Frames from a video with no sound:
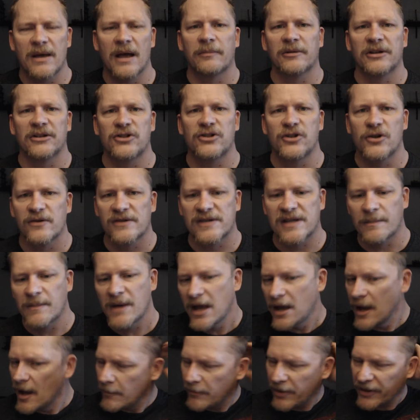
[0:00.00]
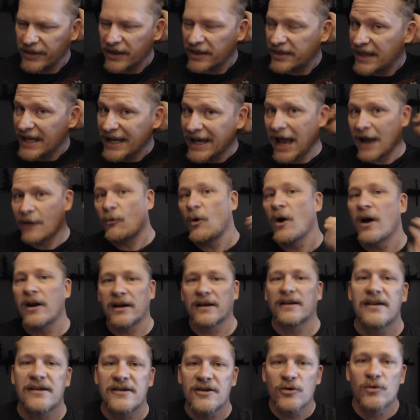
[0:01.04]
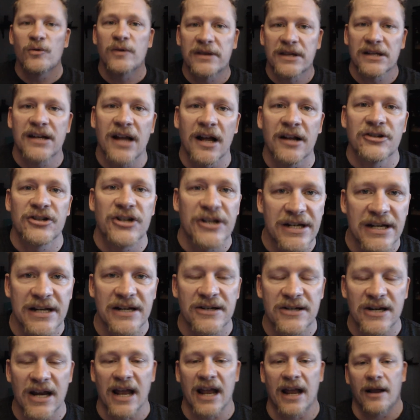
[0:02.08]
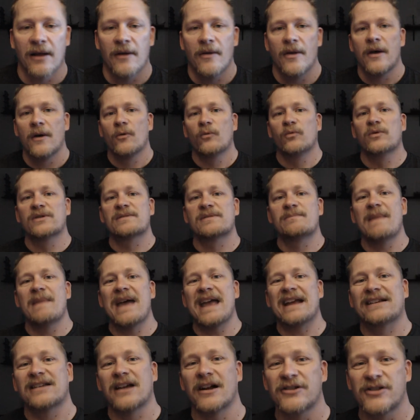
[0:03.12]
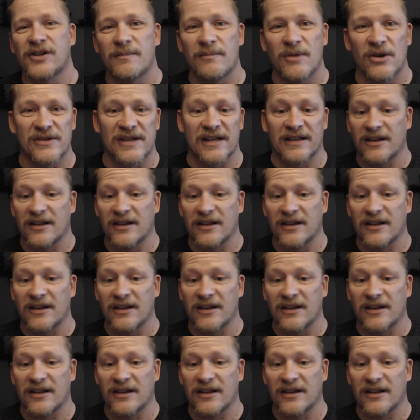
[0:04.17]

able to choose them. But the thing I wanted to do with the Dungeon DJ was make dungeon music.